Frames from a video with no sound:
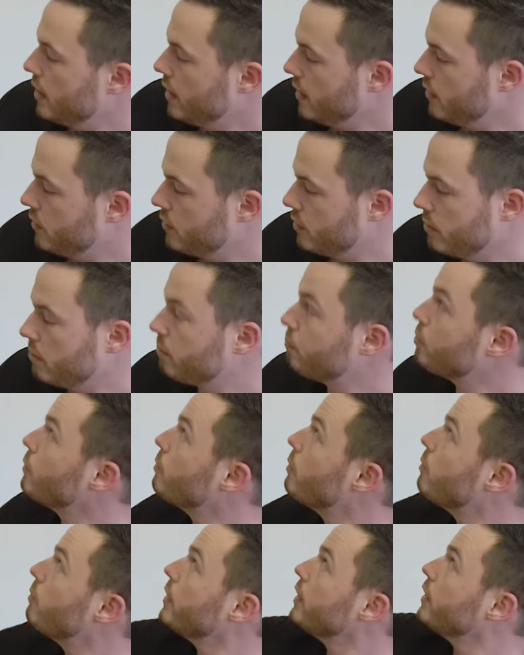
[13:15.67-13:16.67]
is
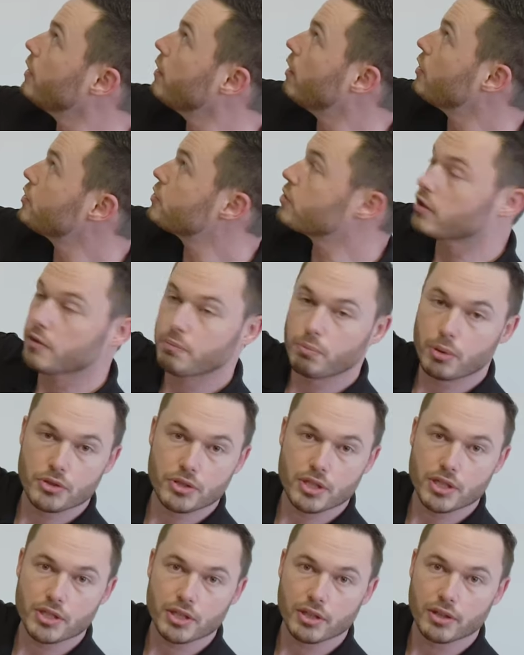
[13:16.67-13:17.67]
probably I should have
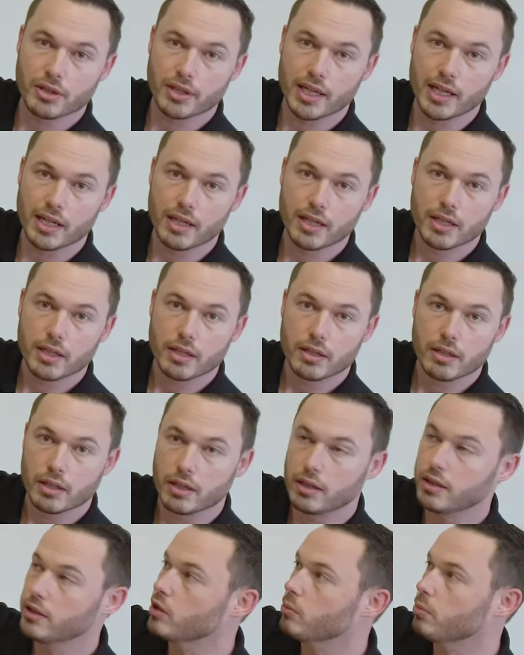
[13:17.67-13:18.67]
positioned that
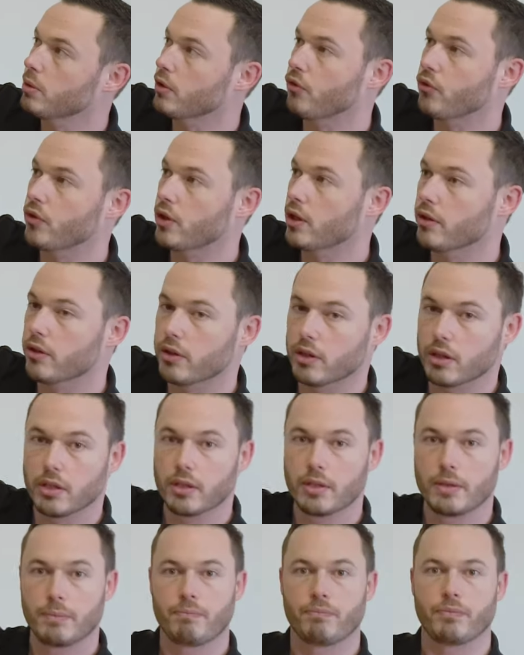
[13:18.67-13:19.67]
a little bit further
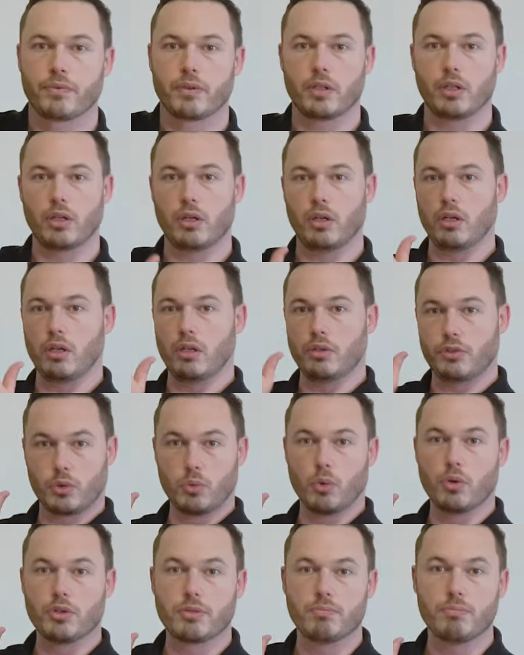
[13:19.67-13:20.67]

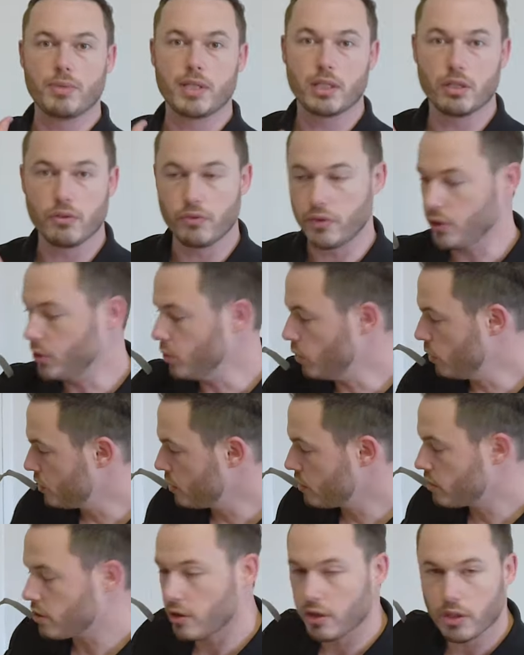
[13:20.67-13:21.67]
towards the middle of the door,
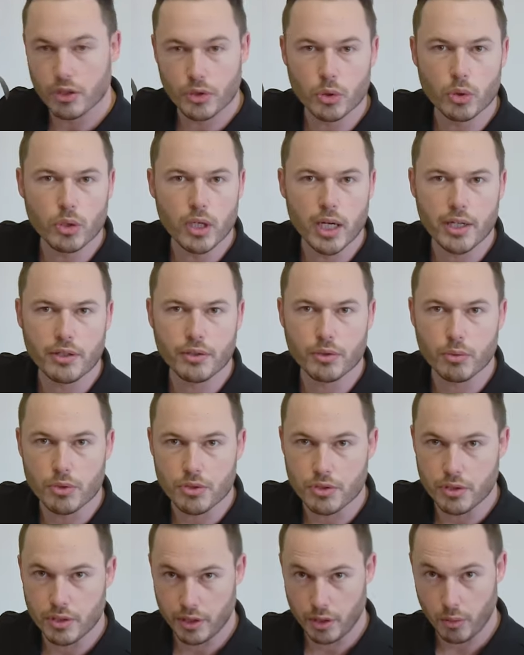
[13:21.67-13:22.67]
just so the door handle
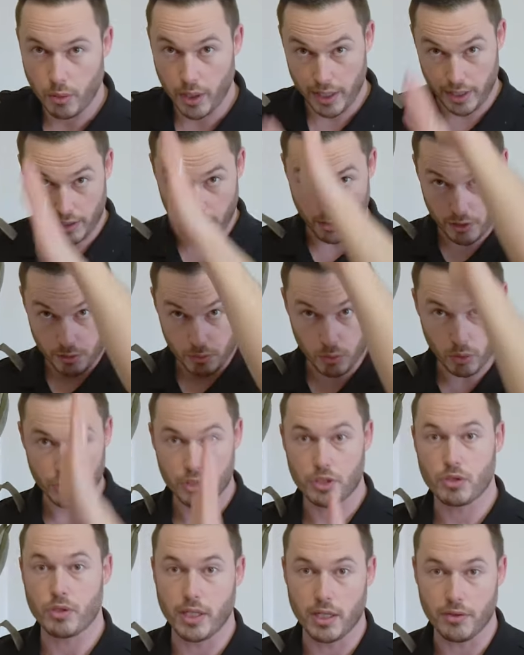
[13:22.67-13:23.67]
wasn't in the way and I was more
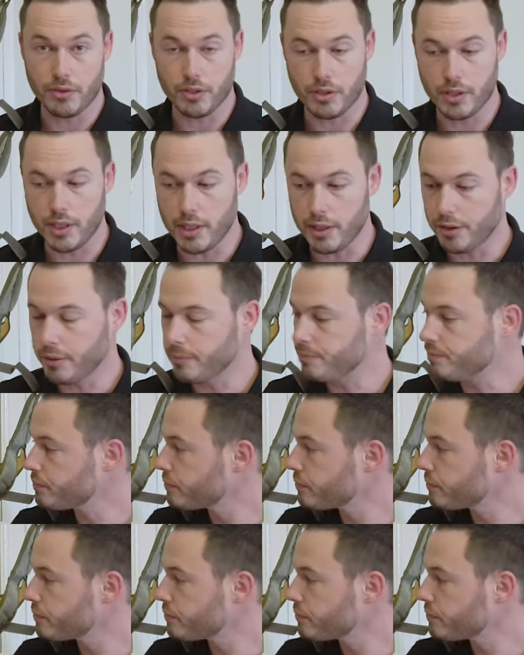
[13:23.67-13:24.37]
straight underneath.